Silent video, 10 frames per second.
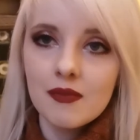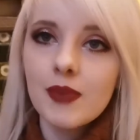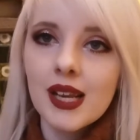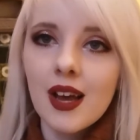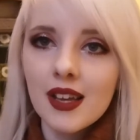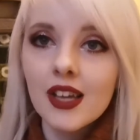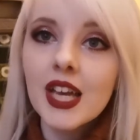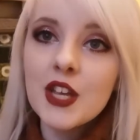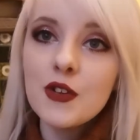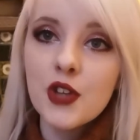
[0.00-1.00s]
be like,
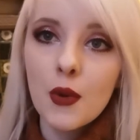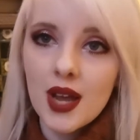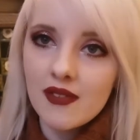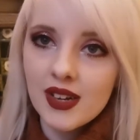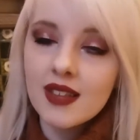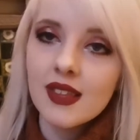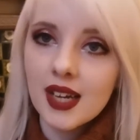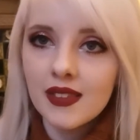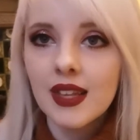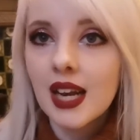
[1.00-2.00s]
okay, you don't have
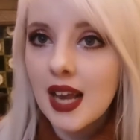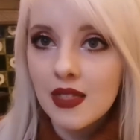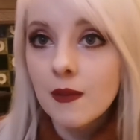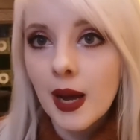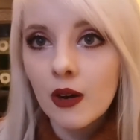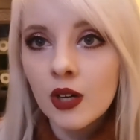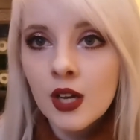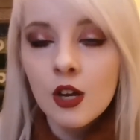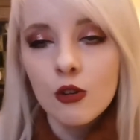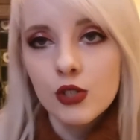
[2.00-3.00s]
anything, and then let them out
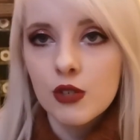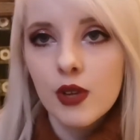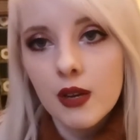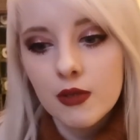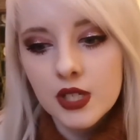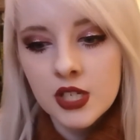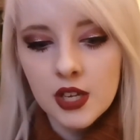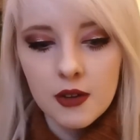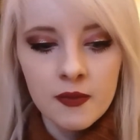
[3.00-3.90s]
or do what they want to do.